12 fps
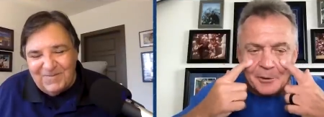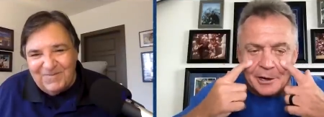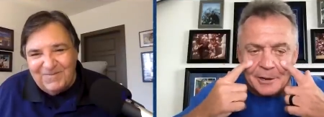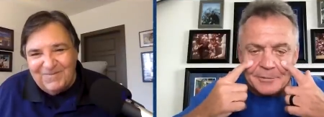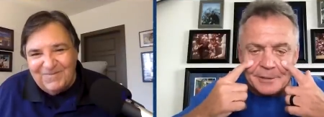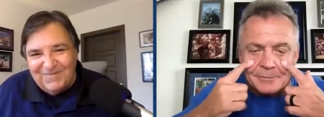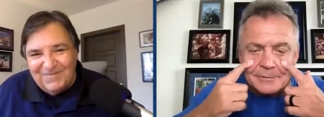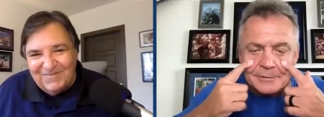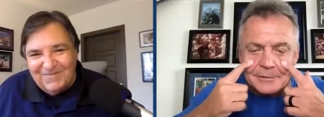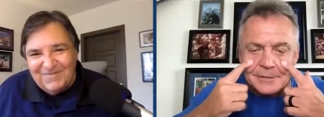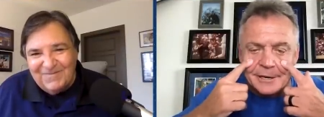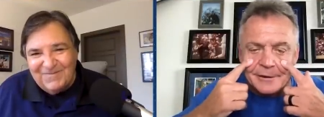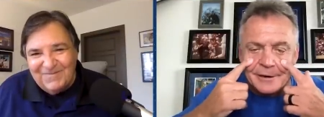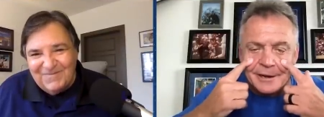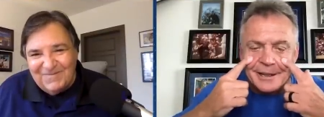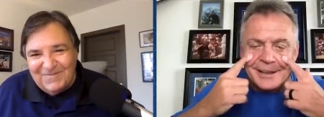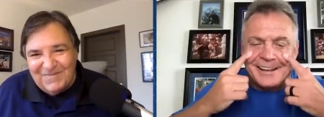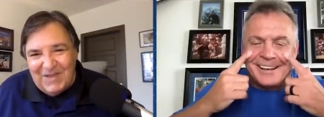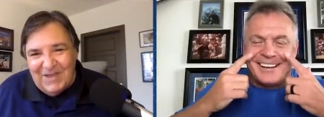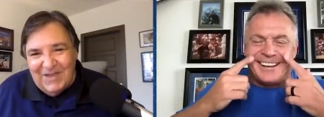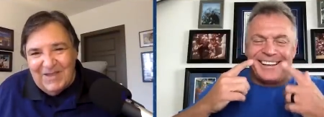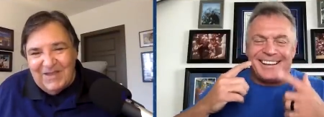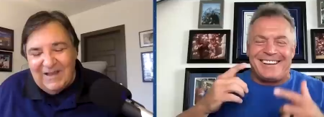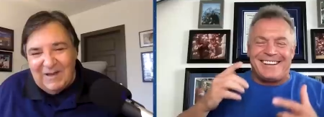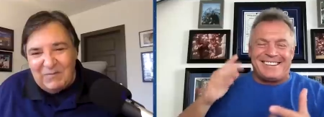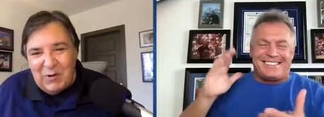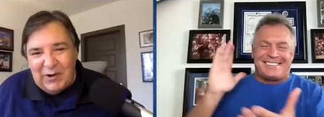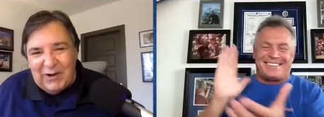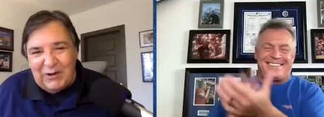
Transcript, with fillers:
Speaker 1: wipe them teary.
Speaker 2: I'm already